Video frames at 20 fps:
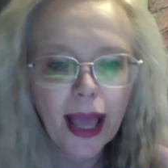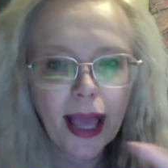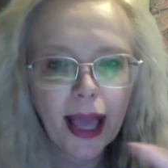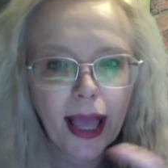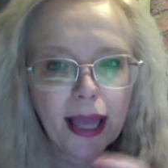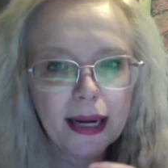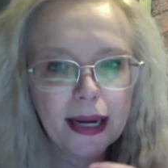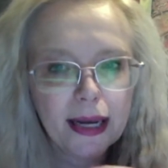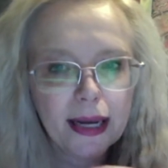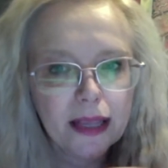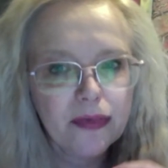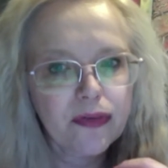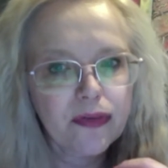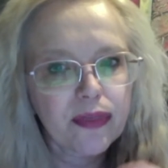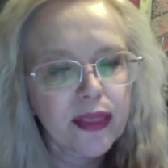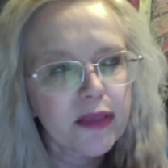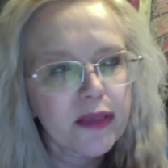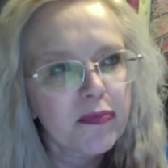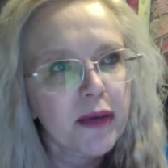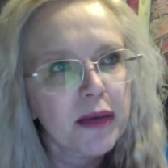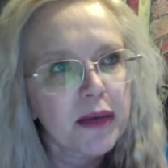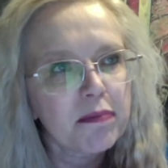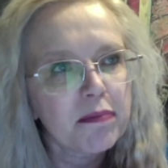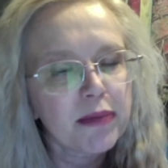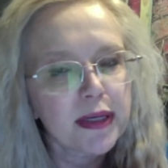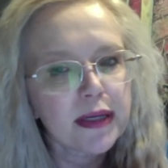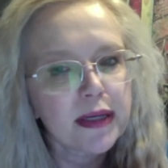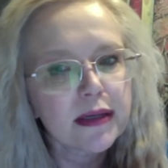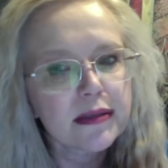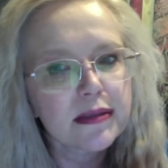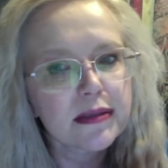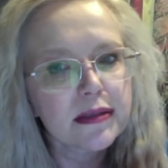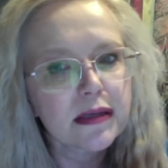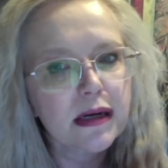And that's my biggest